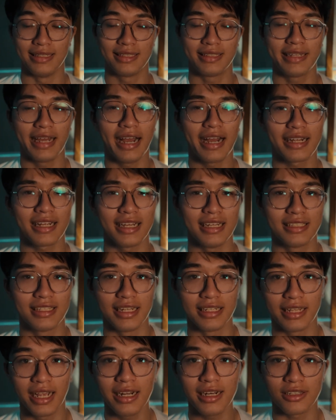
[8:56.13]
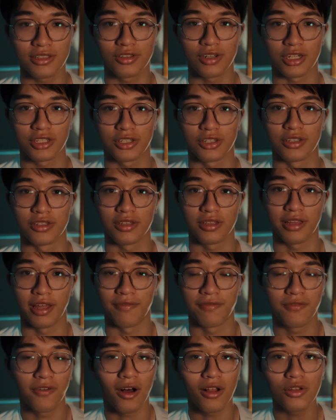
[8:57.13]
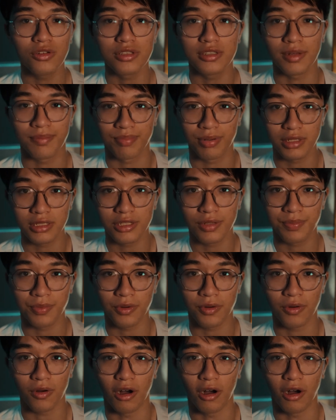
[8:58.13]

stack is a data structure that follows the principle